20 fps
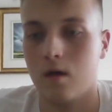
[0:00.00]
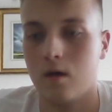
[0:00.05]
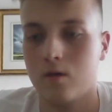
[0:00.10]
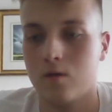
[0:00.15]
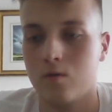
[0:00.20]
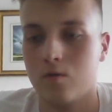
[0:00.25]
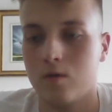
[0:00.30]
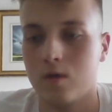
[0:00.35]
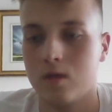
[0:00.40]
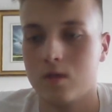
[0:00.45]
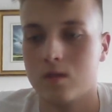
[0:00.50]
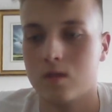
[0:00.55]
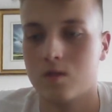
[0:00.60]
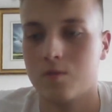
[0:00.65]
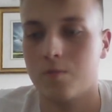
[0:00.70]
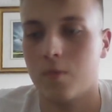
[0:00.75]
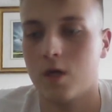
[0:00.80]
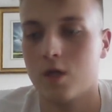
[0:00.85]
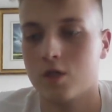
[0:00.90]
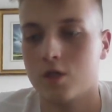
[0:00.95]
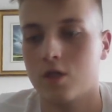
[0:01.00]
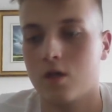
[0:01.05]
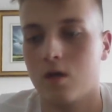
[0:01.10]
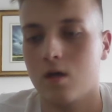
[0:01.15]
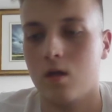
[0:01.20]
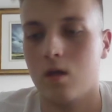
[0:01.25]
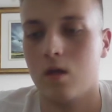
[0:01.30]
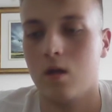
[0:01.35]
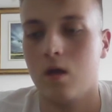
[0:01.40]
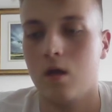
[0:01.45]
you need a
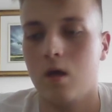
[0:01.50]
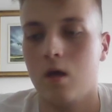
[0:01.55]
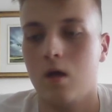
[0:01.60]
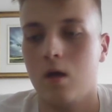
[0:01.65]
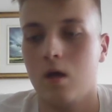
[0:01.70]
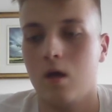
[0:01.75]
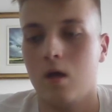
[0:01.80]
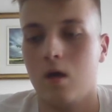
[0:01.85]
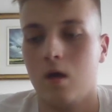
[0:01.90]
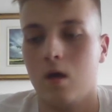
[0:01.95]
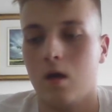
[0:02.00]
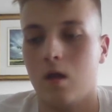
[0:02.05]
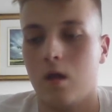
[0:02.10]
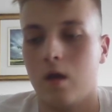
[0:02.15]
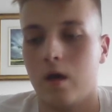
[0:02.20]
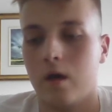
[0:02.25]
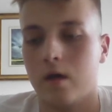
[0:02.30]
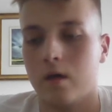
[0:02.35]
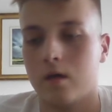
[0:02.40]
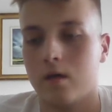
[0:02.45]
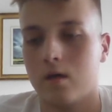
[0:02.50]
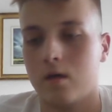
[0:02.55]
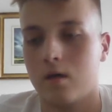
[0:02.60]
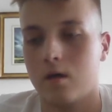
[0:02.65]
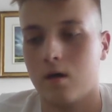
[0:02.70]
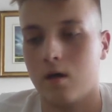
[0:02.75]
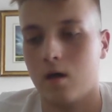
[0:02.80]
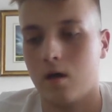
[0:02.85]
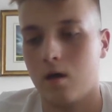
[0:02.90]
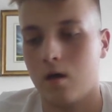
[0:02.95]
special like
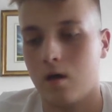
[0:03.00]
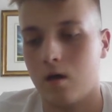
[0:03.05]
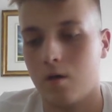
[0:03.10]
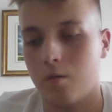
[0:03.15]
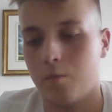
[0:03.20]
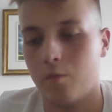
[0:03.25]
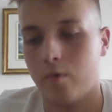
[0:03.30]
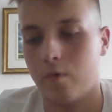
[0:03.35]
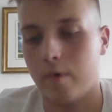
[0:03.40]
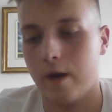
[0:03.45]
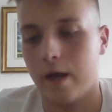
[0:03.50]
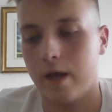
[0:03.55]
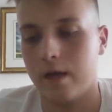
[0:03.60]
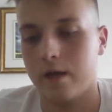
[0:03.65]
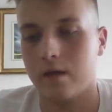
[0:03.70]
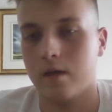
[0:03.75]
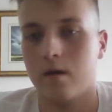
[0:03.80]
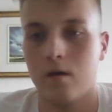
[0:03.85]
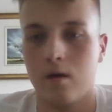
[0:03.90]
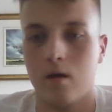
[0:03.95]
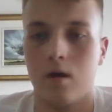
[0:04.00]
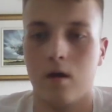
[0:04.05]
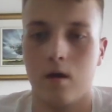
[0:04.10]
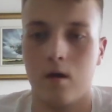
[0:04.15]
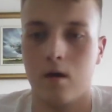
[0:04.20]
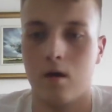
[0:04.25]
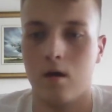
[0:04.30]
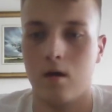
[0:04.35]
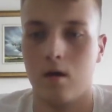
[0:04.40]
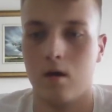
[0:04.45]
brain
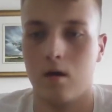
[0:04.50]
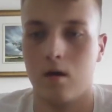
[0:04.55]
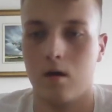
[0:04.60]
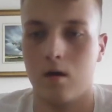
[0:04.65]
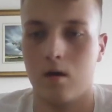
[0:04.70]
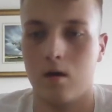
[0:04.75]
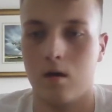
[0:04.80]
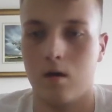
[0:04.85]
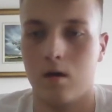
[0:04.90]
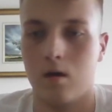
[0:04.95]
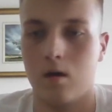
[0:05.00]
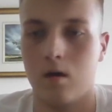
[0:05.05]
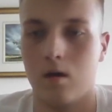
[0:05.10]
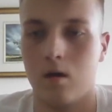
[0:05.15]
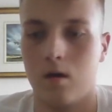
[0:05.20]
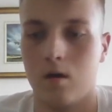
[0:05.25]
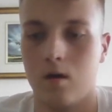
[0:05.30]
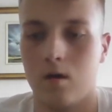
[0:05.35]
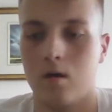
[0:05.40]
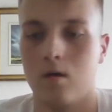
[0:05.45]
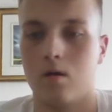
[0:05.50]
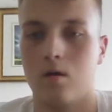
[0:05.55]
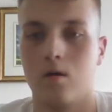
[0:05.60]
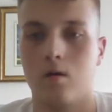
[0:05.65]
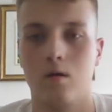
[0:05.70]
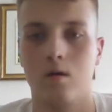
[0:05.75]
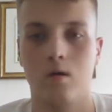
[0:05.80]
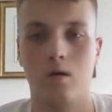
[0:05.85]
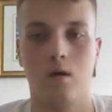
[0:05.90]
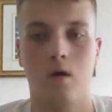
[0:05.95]
uh,
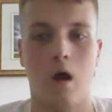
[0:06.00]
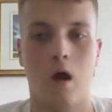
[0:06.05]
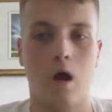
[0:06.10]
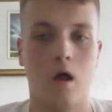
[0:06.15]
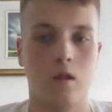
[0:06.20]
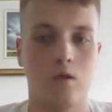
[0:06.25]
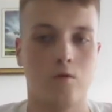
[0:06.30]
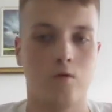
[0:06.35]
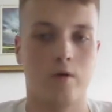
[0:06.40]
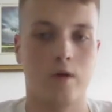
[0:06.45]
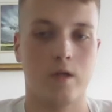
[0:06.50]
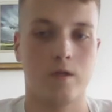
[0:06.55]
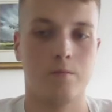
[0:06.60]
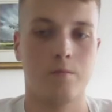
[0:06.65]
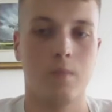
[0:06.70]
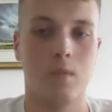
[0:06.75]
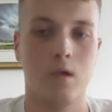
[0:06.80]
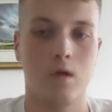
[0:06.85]
algorithm.